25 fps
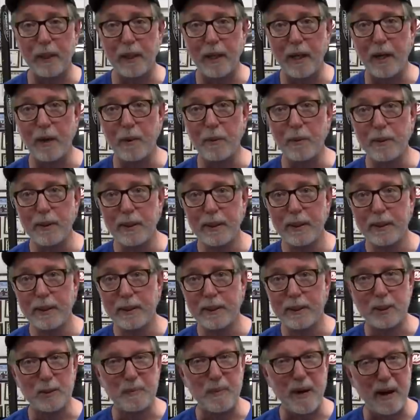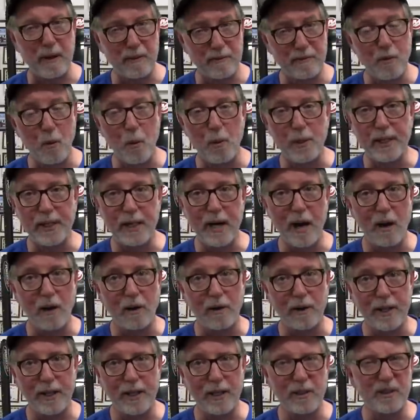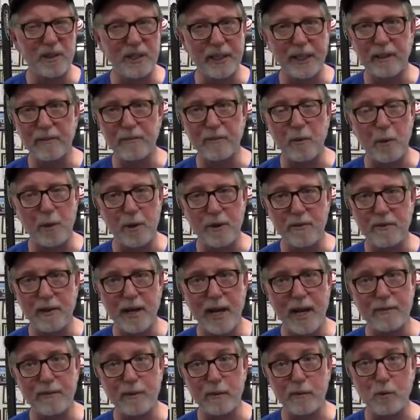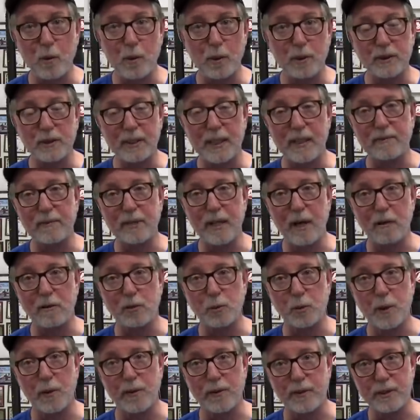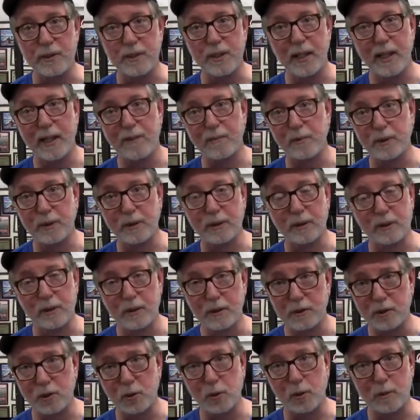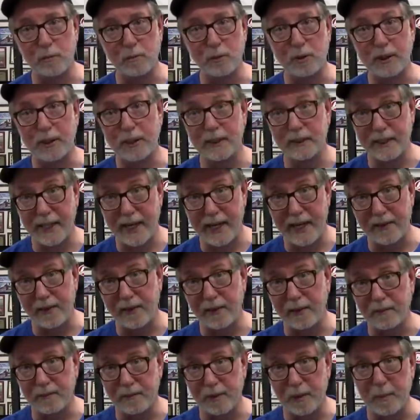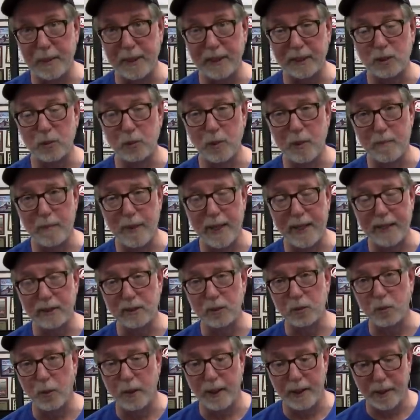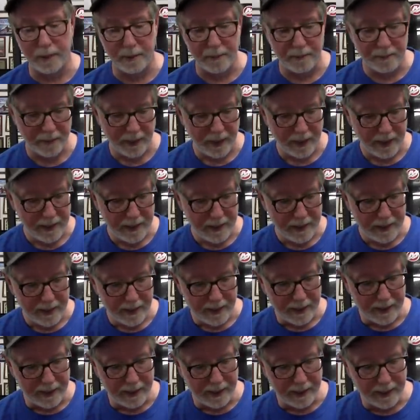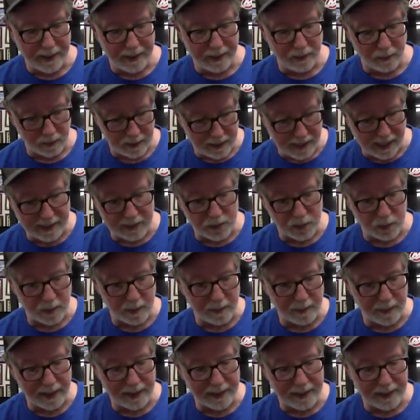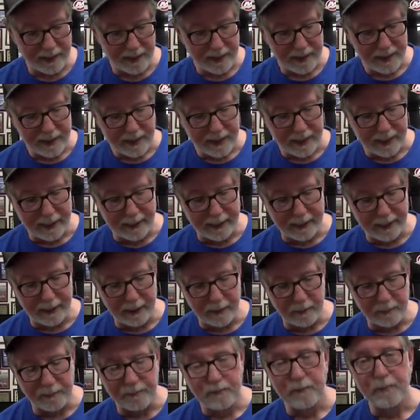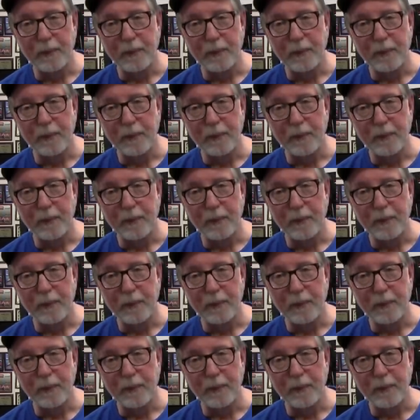below. It's about a $40 deal and you get 45 or $47 worth of stuff, which includes swim jigs and the, the big swim bait as well, uh, or a swim bait. Um,